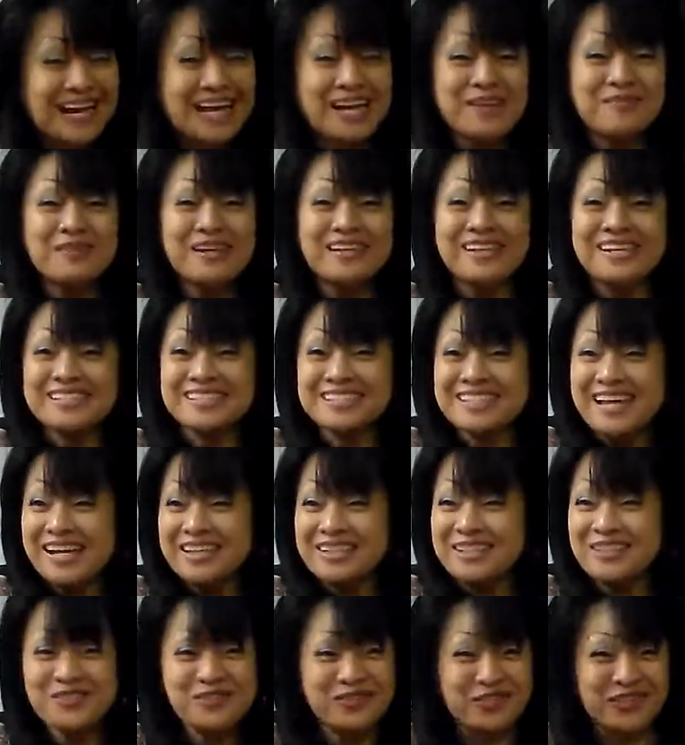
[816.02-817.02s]
I am not
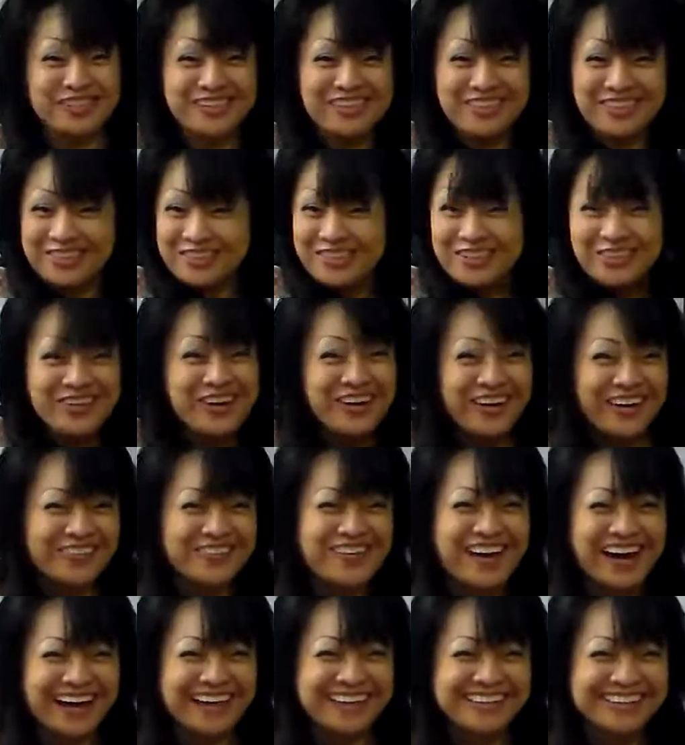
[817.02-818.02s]
excited for the third
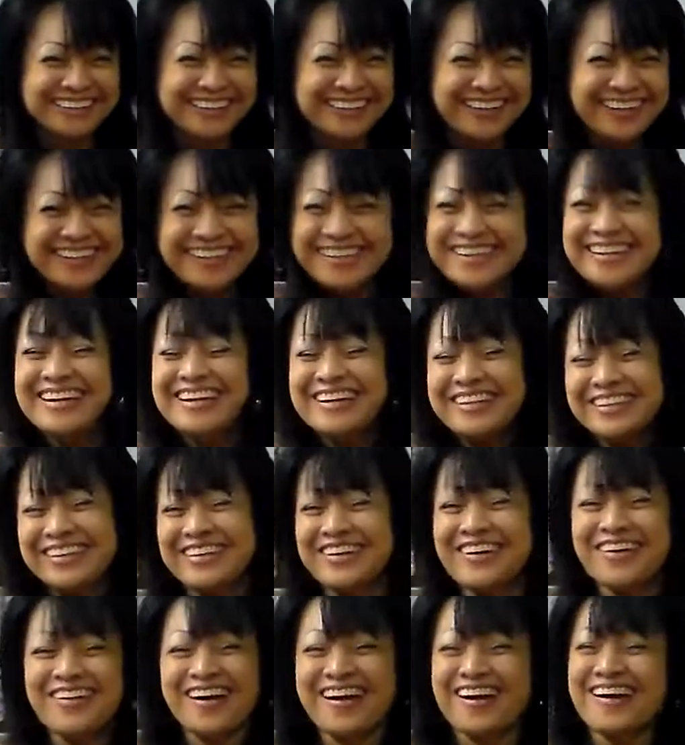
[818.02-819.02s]
one.
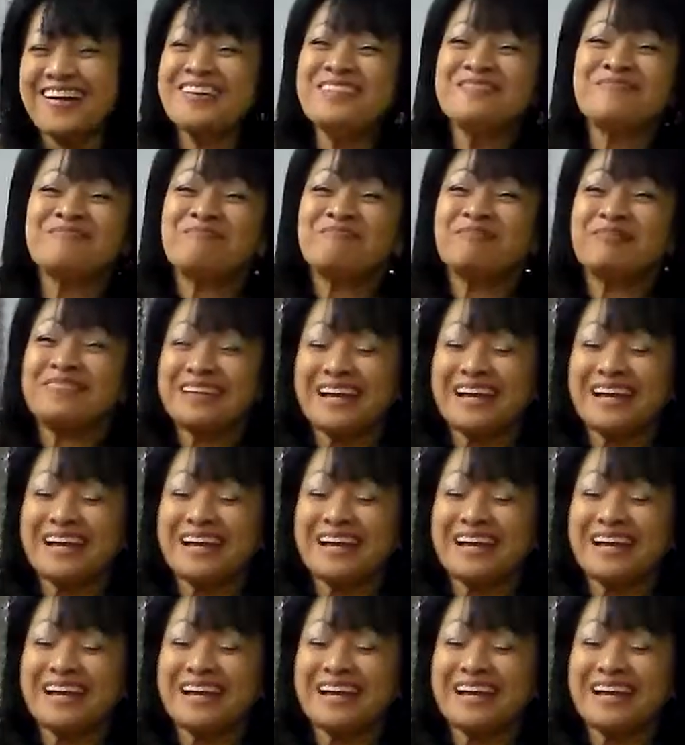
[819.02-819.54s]
You know, uh, a